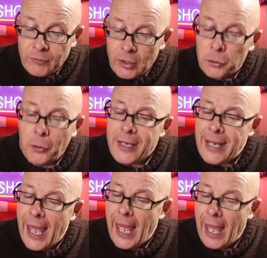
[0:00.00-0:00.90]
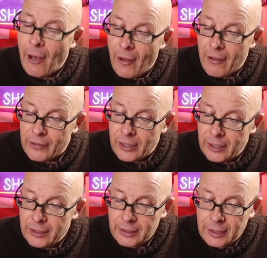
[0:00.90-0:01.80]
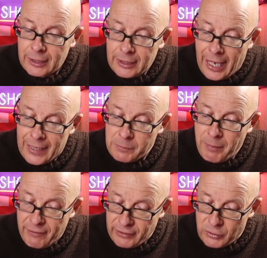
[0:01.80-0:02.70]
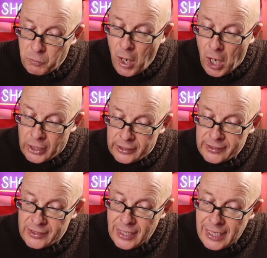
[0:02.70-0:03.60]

Great, however, as Bevis was,